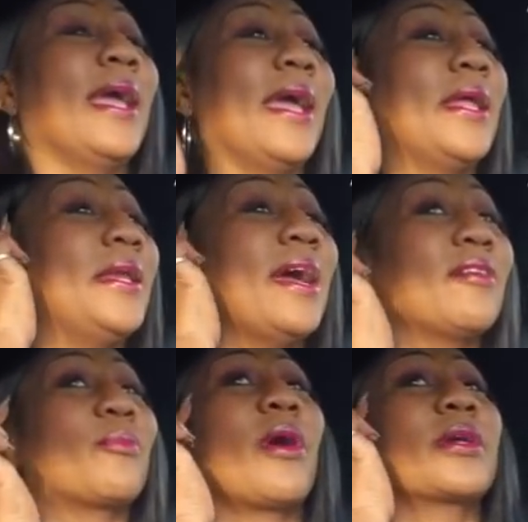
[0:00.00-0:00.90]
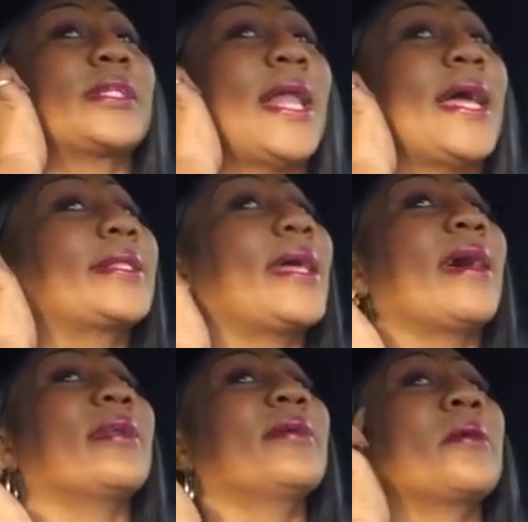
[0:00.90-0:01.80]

And it never works like that.